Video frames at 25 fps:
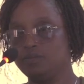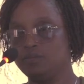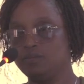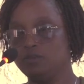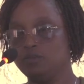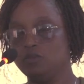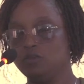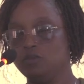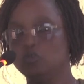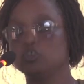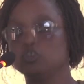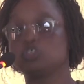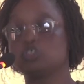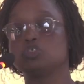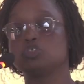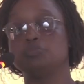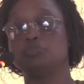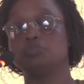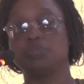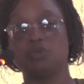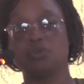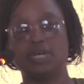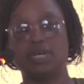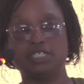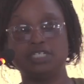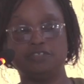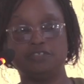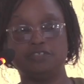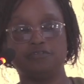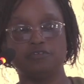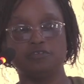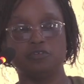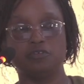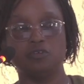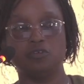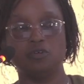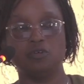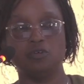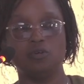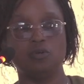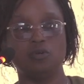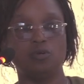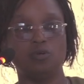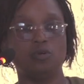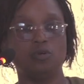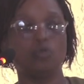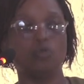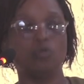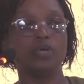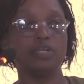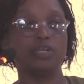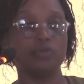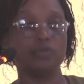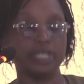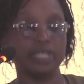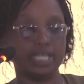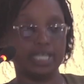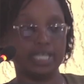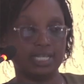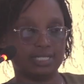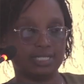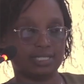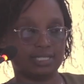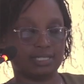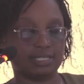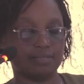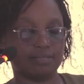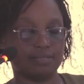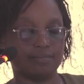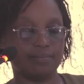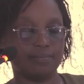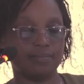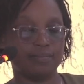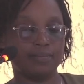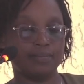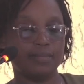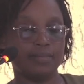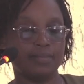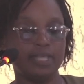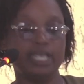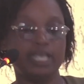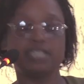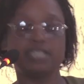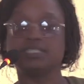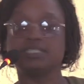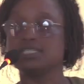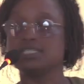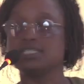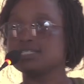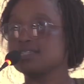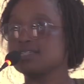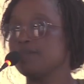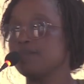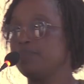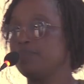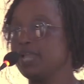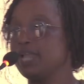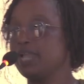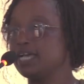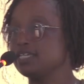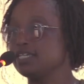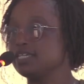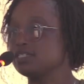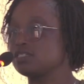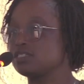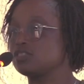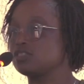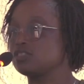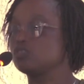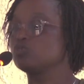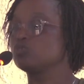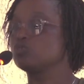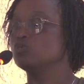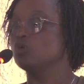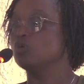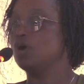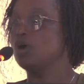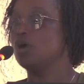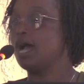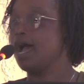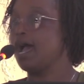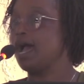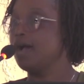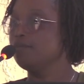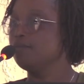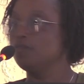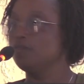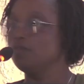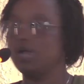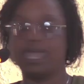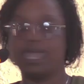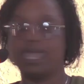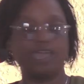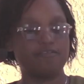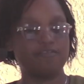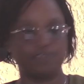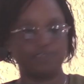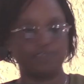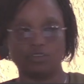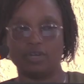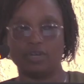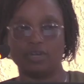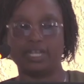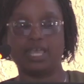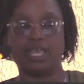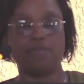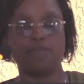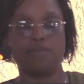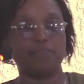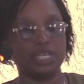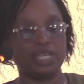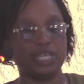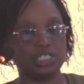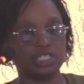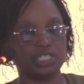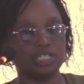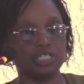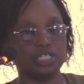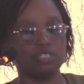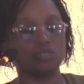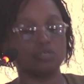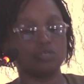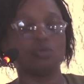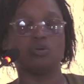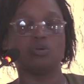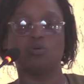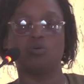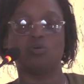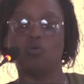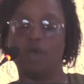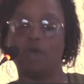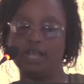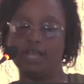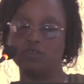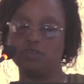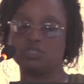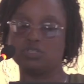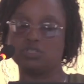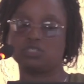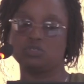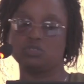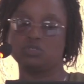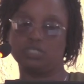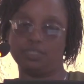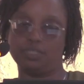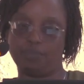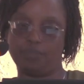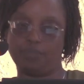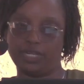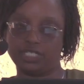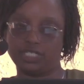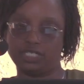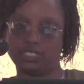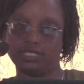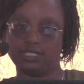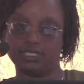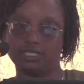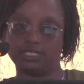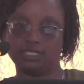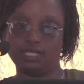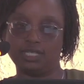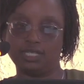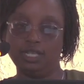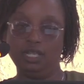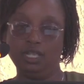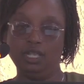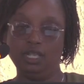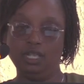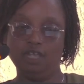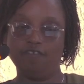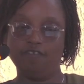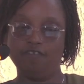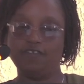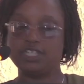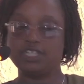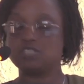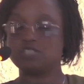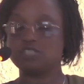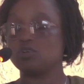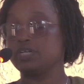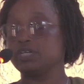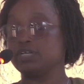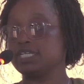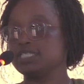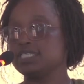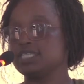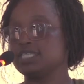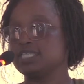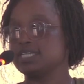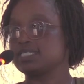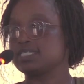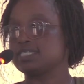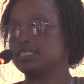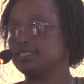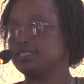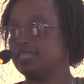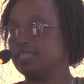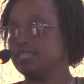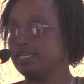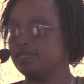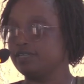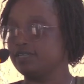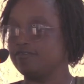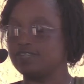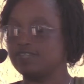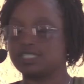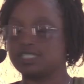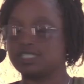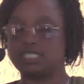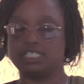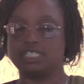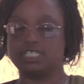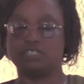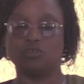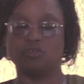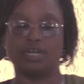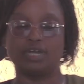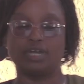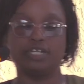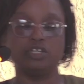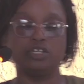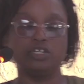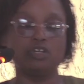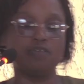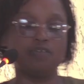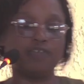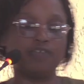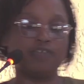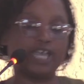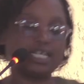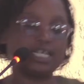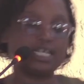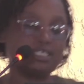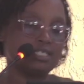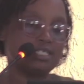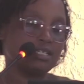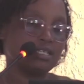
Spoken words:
We should be watchful when we eat. And this applies to everyone, a patient or one who is not a patient. 1 Corinthians 10 verse 31, you know that.